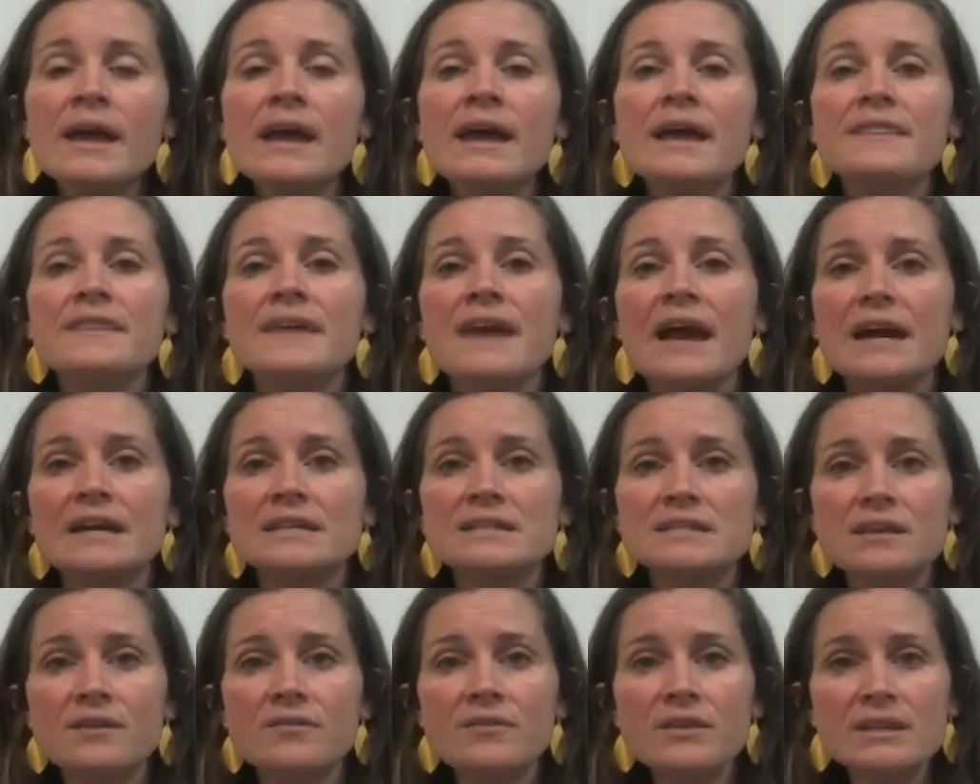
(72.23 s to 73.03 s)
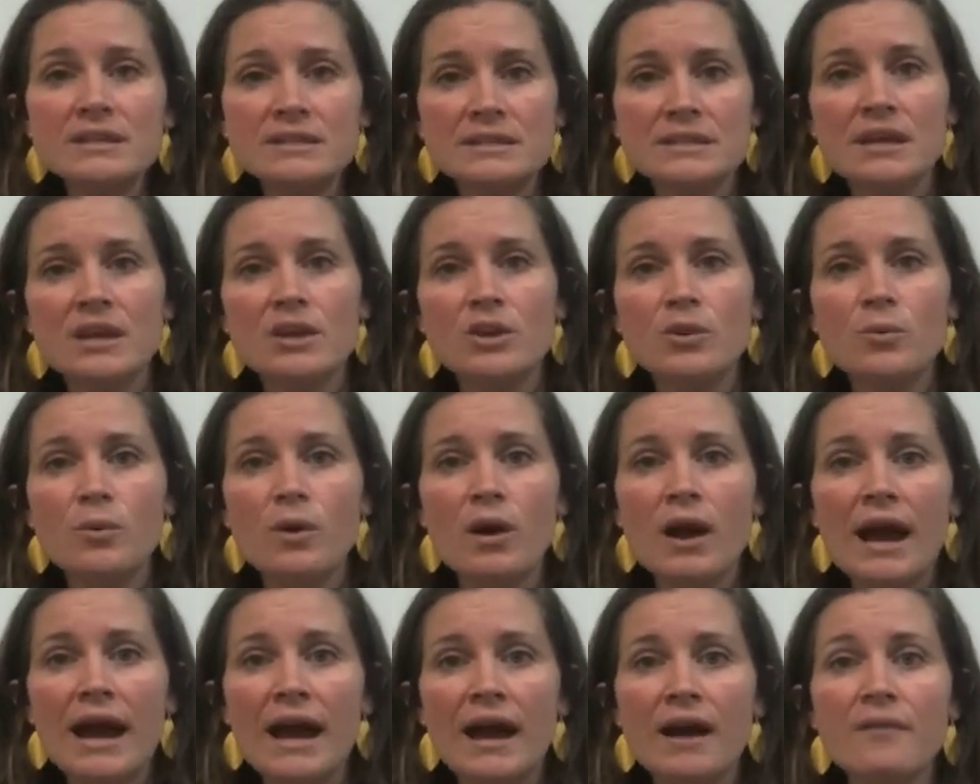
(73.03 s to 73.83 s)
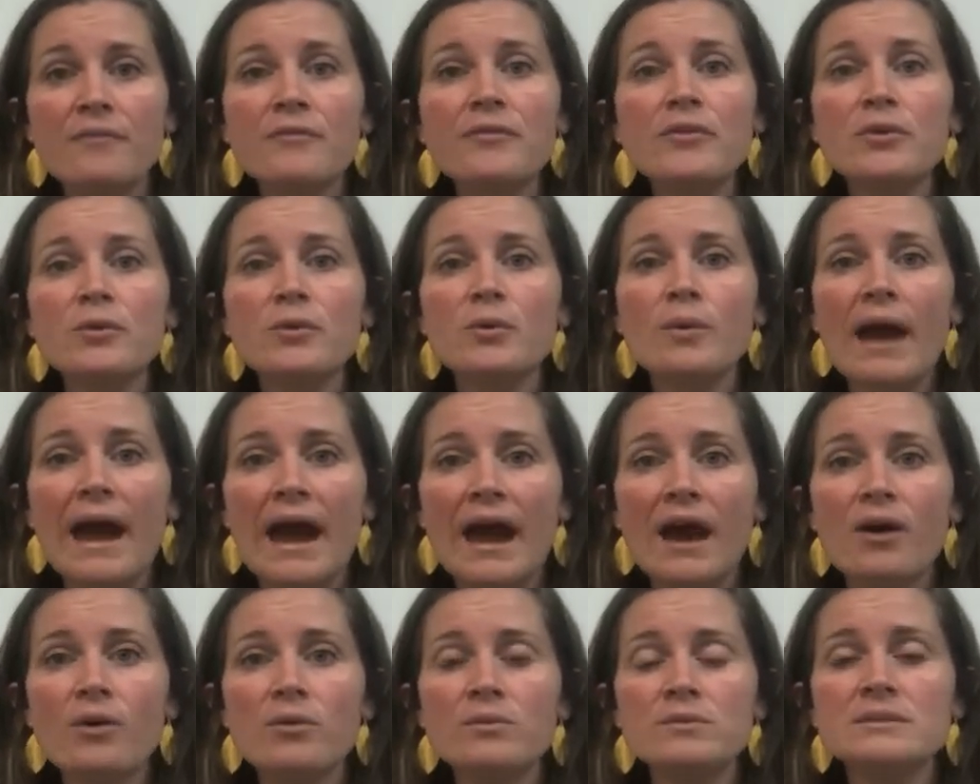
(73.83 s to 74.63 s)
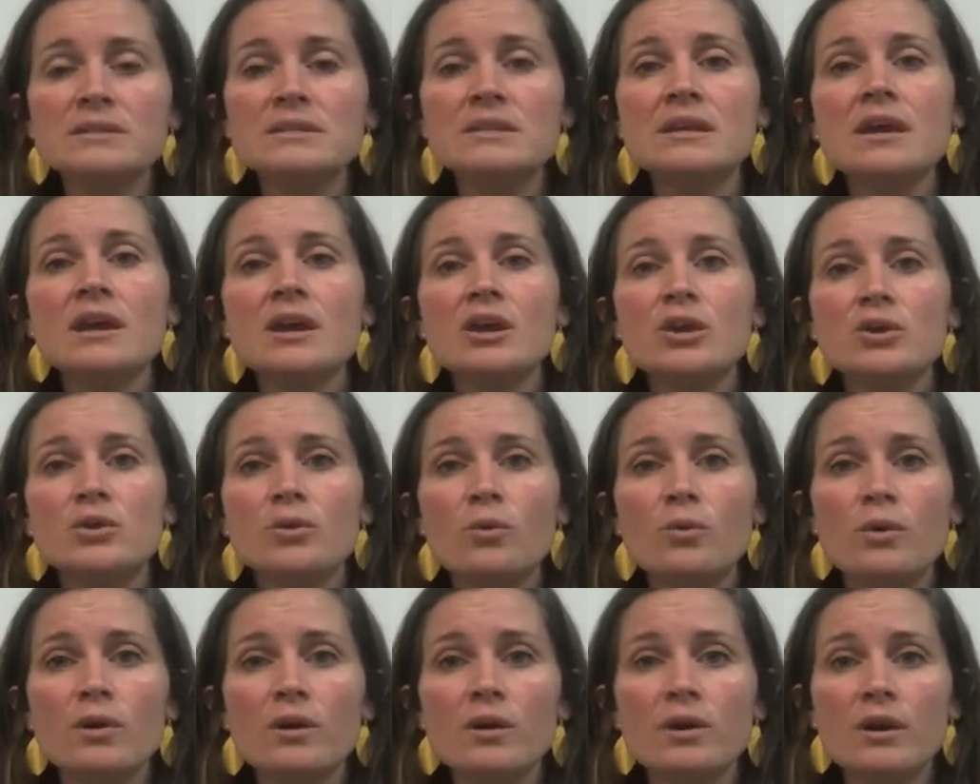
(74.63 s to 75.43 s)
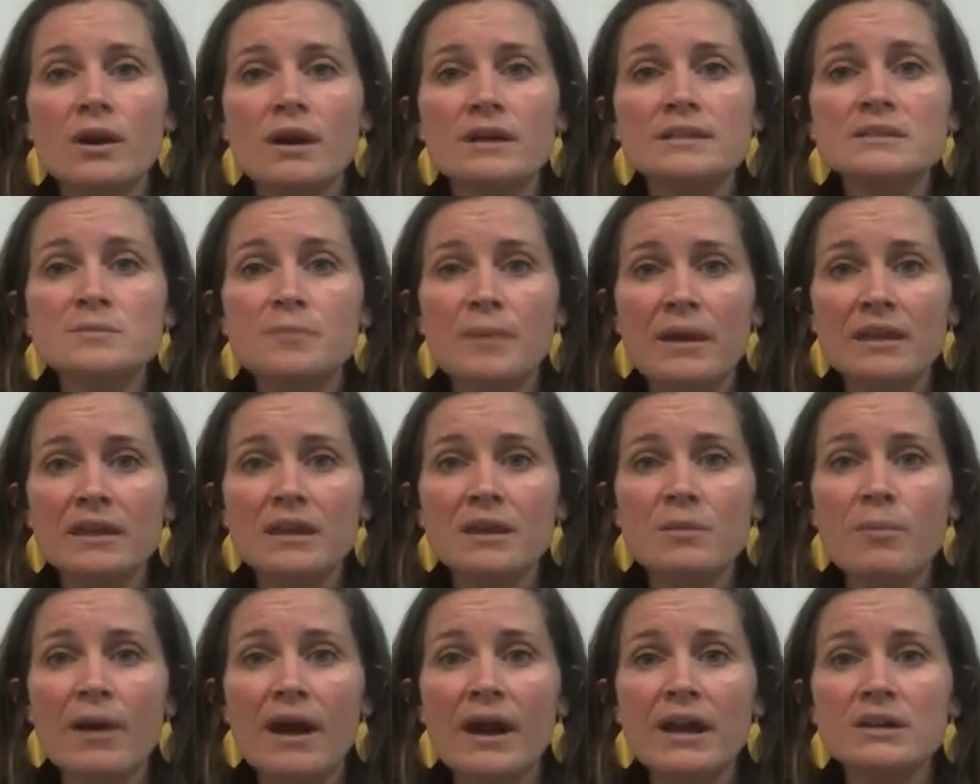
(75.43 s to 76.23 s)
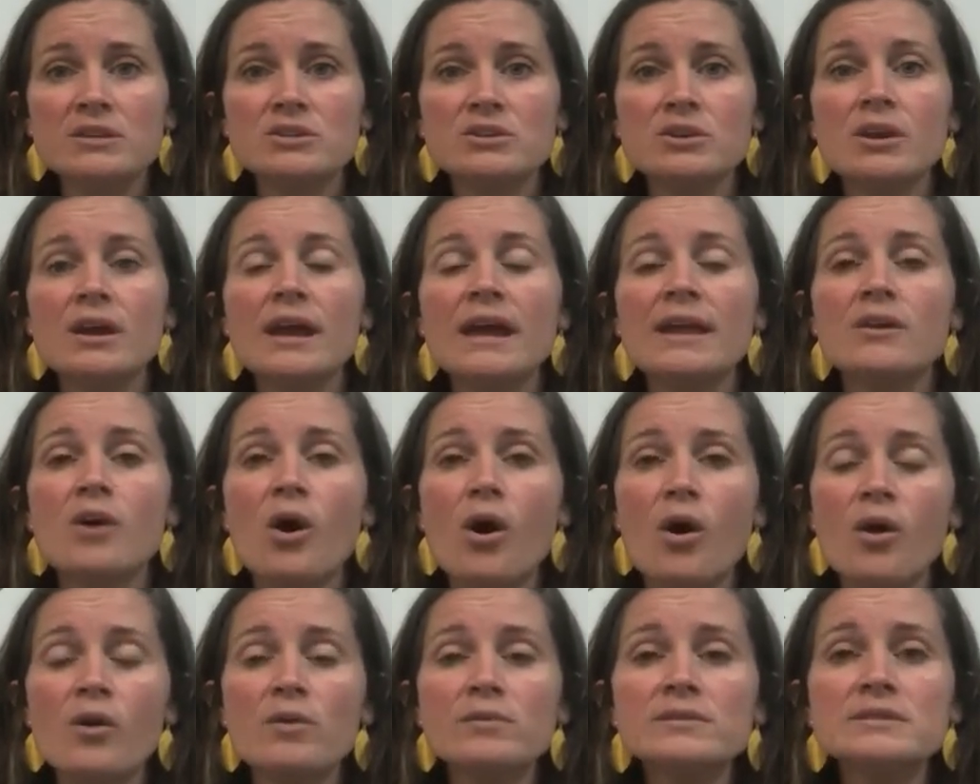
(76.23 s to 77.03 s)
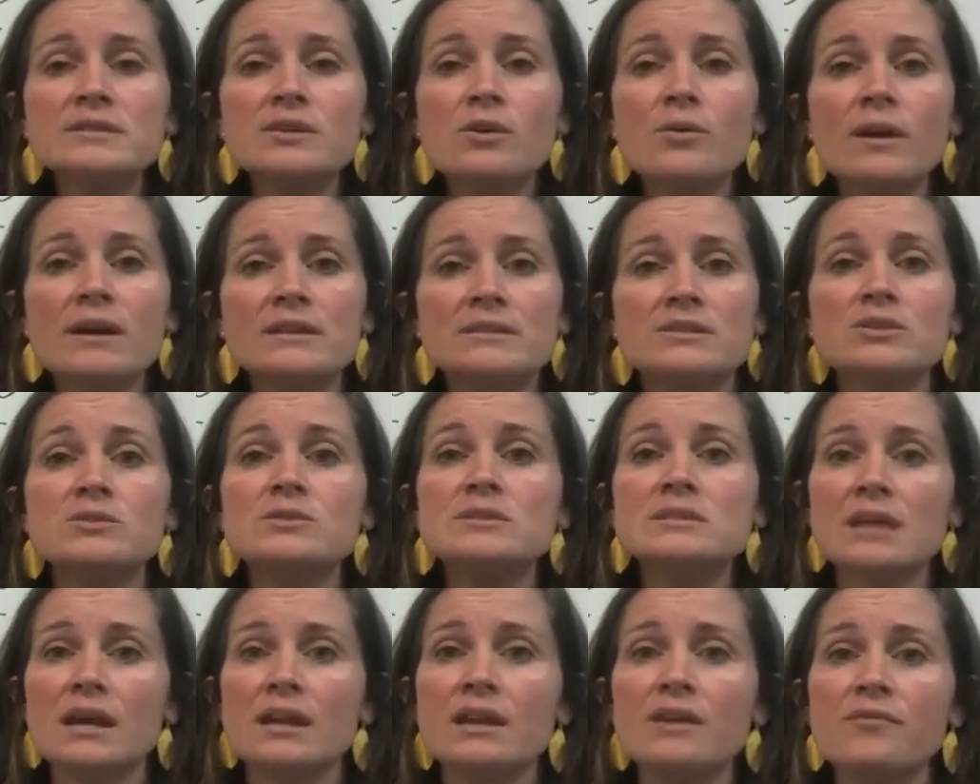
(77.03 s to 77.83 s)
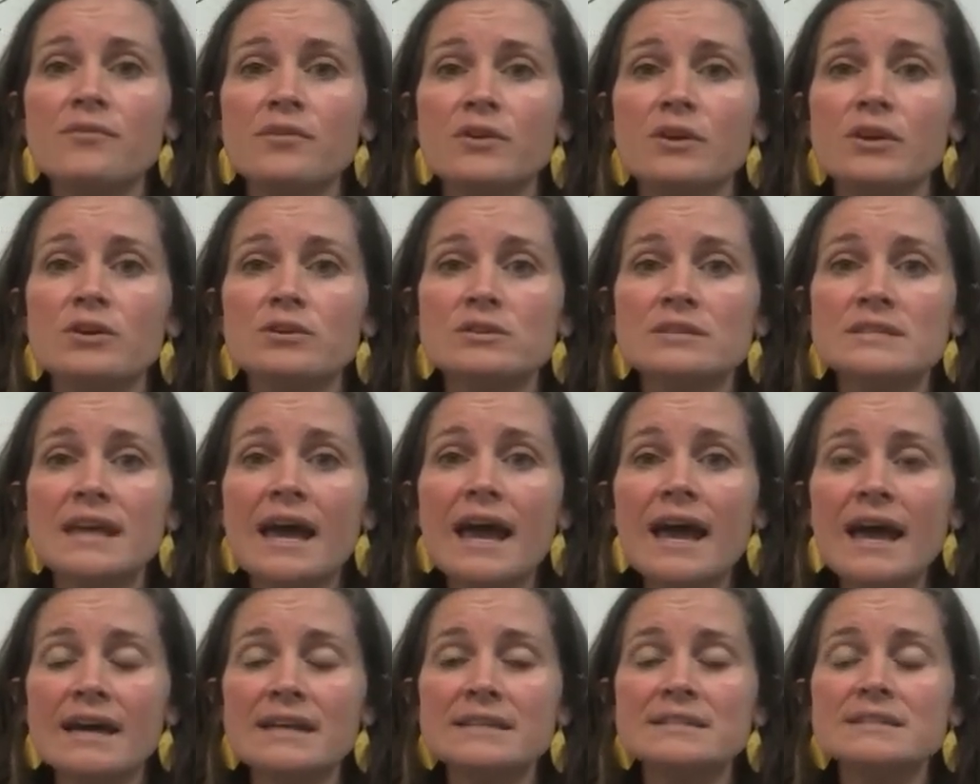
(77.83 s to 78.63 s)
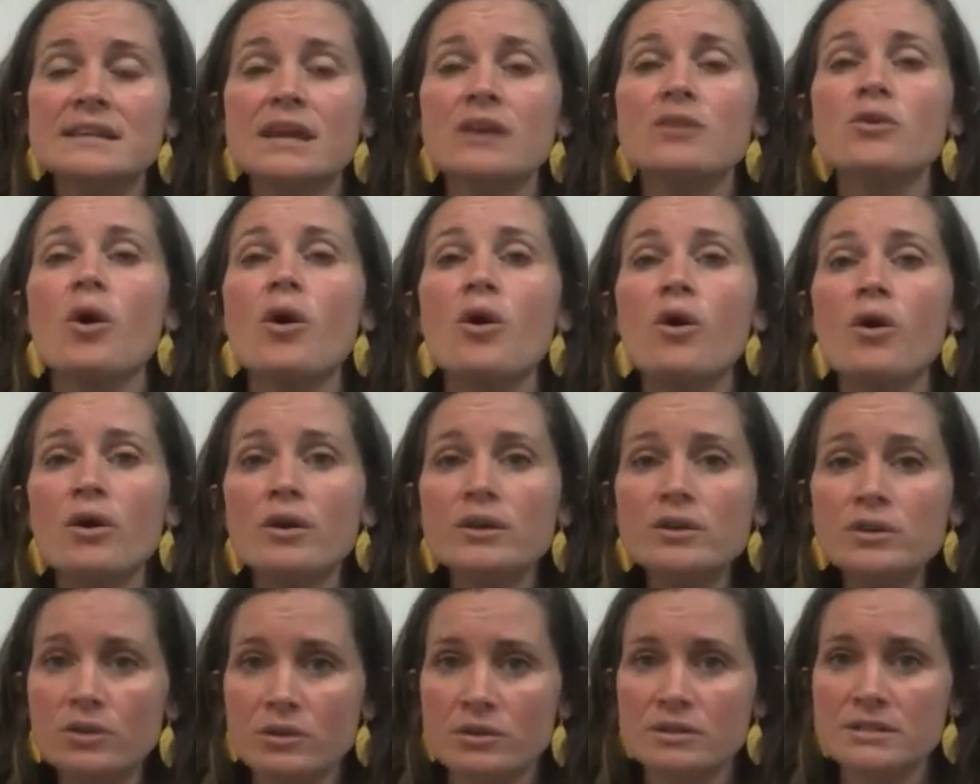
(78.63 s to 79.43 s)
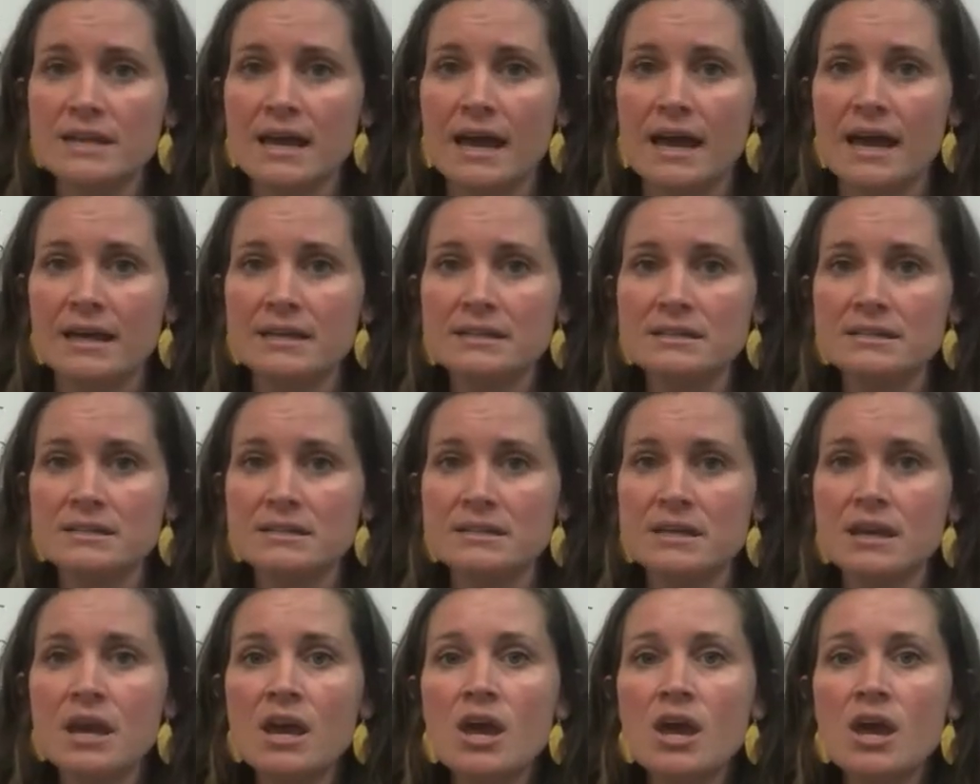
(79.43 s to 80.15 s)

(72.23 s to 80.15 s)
the activities that you will have throughout your spelling binder and also as you study for your test and on your test,